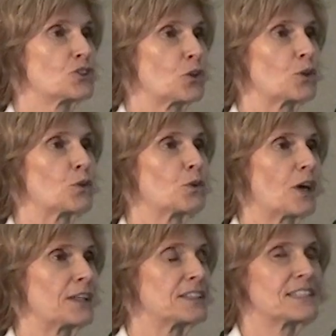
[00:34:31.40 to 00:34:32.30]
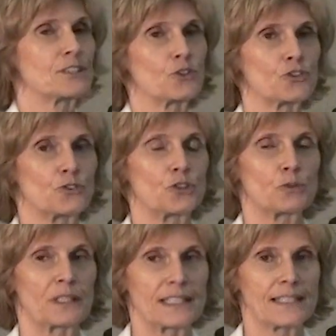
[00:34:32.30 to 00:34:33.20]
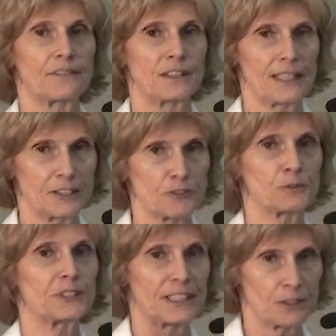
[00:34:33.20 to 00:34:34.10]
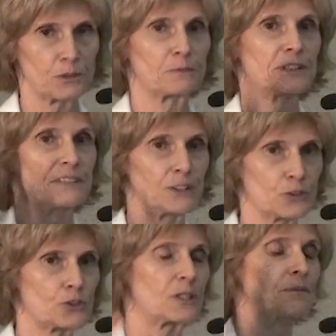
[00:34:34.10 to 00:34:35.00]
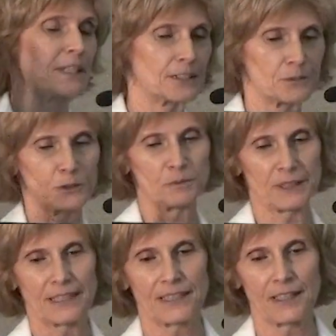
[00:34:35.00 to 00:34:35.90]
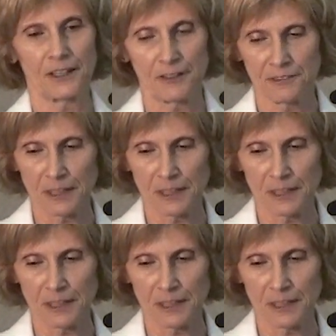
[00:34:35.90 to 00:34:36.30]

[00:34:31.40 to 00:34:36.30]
So uh, this is on June 27th at IFPRI, and it will be video streamed and will be uh,